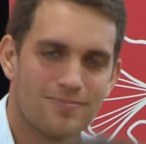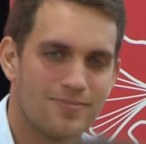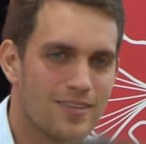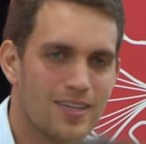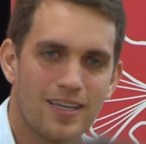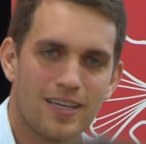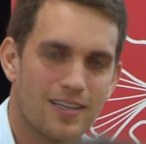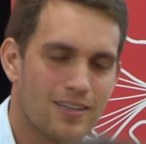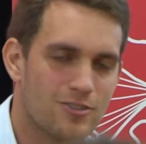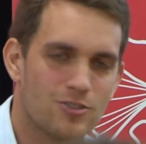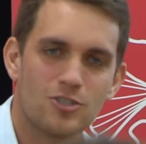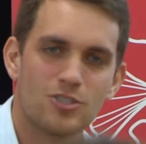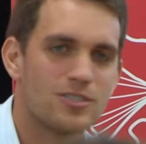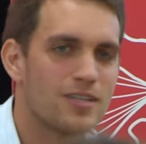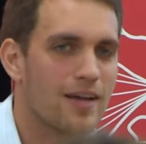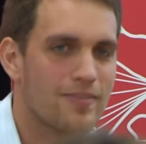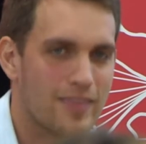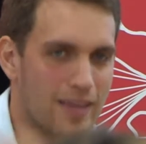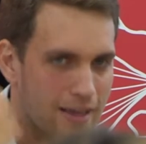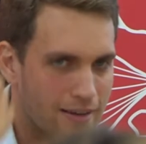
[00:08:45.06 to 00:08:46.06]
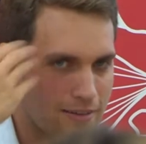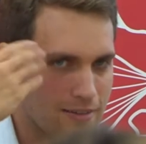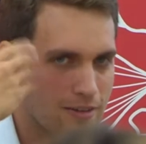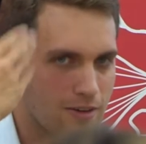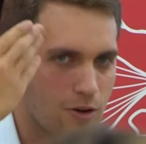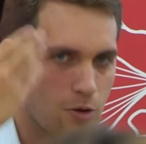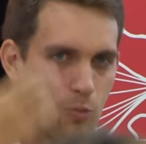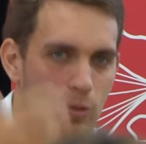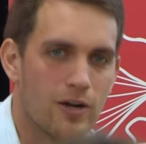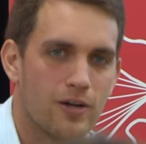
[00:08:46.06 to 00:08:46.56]
there's just not that
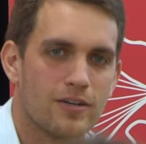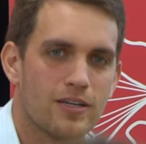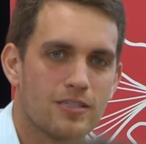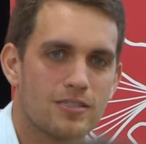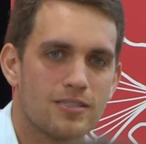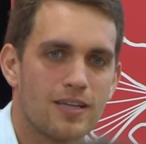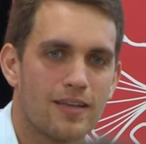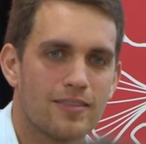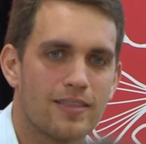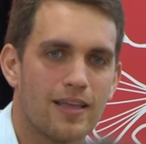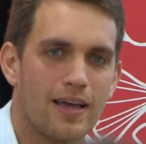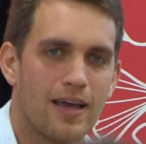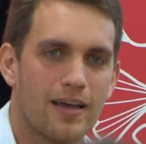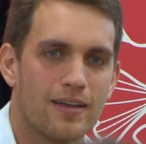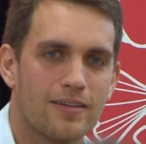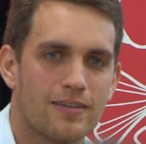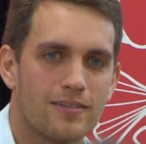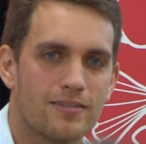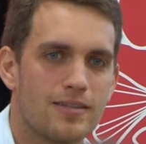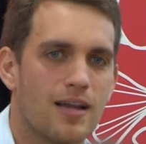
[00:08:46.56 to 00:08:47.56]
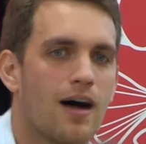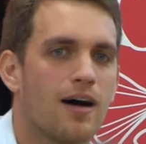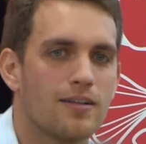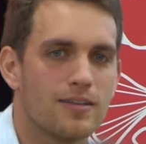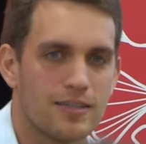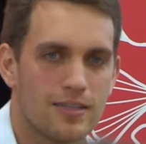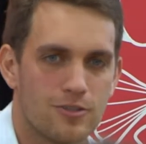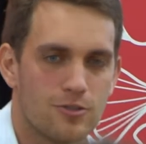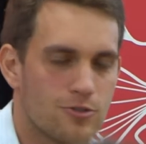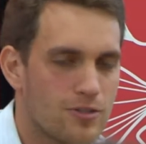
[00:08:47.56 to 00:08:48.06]
awareness, not that
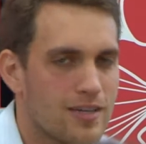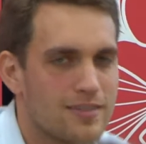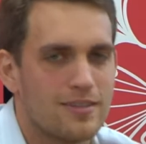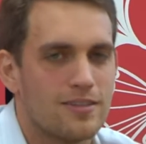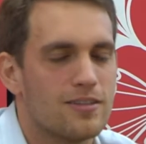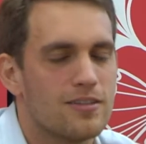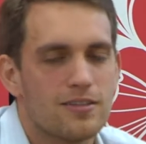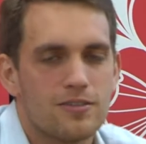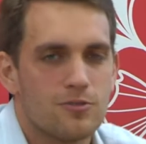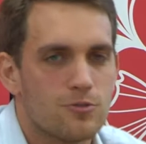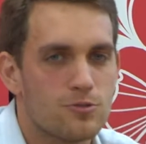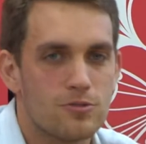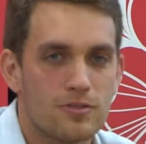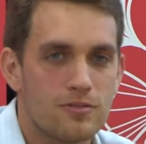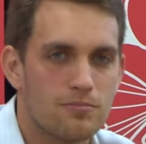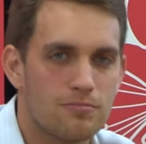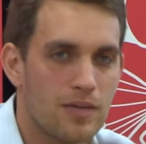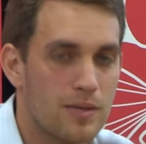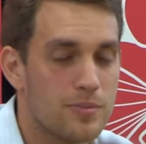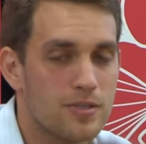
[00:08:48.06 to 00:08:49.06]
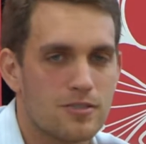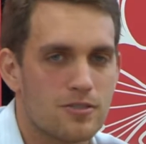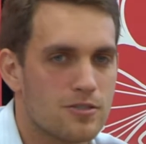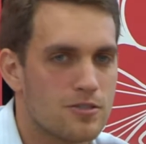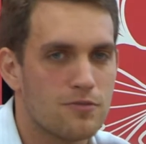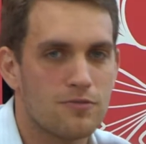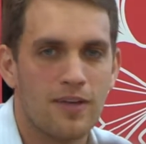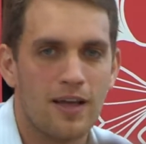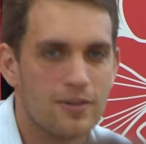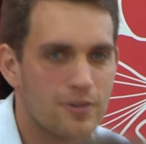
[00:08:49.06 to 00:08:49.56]
knowledge, or not maybe it's just a
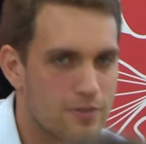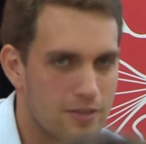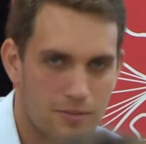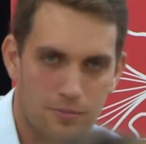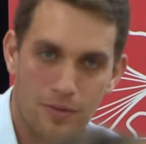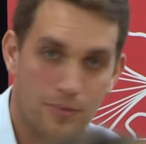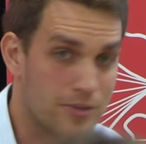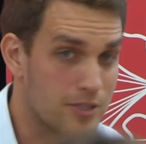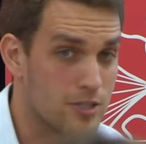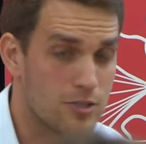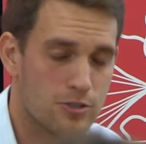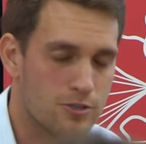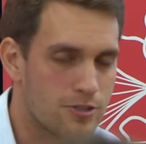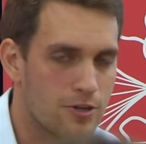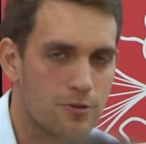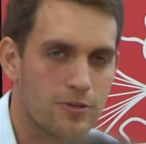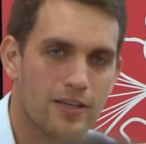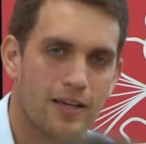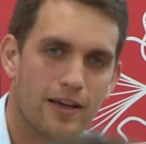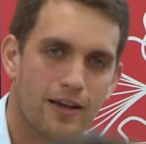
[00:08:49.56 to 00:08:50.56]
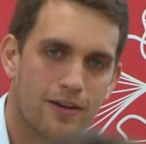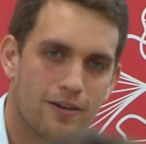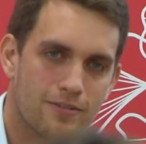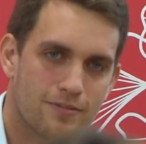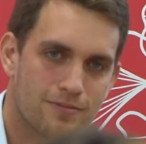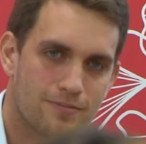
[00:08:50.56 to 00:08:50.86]
value thing. Maybe they just don't care